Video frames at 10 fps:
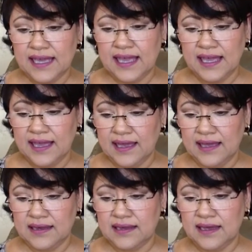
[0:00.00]

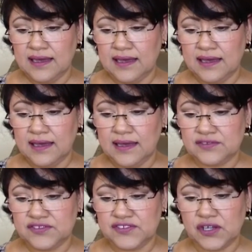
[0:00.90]
And uh,
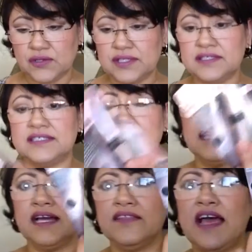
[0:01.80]
so let's see
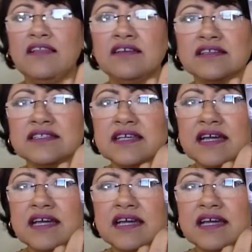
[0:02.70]
how that looks.